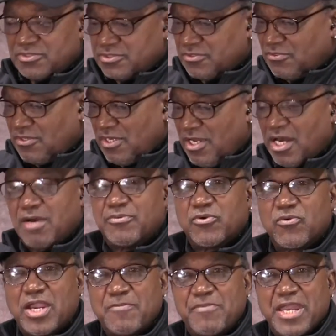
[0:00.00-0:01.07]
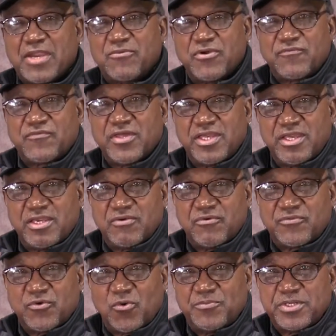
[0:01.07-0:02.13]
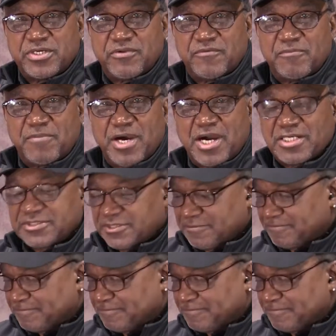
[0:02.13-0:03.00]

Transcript: So I'll be right back with the opening of the box.